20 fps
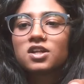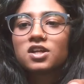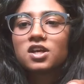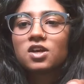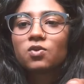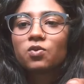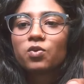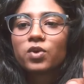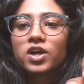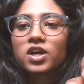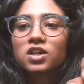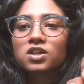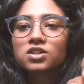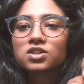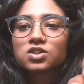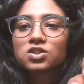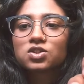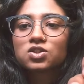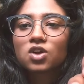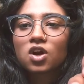It will
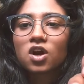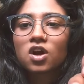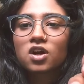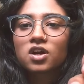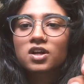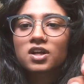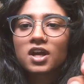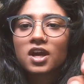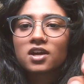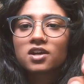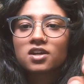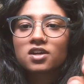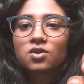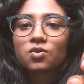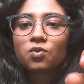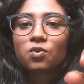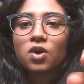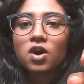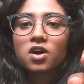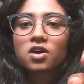start
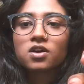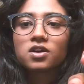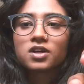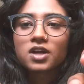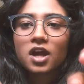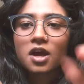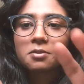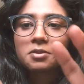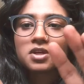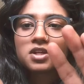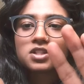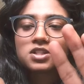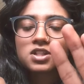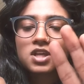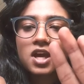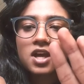getting water damaged,